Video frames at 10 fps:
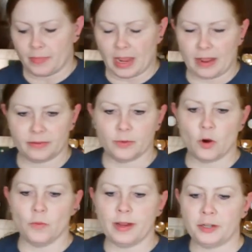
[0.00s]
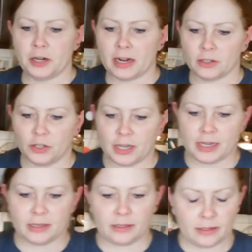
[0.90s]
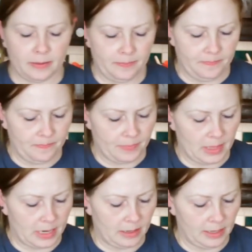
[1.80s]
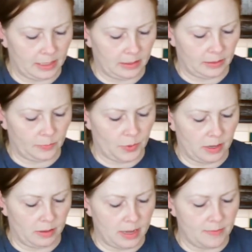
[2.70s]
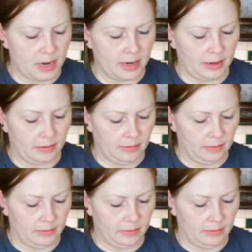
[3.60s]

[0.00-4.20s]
I have some Colby Jack cheese that I like to sprinkle on my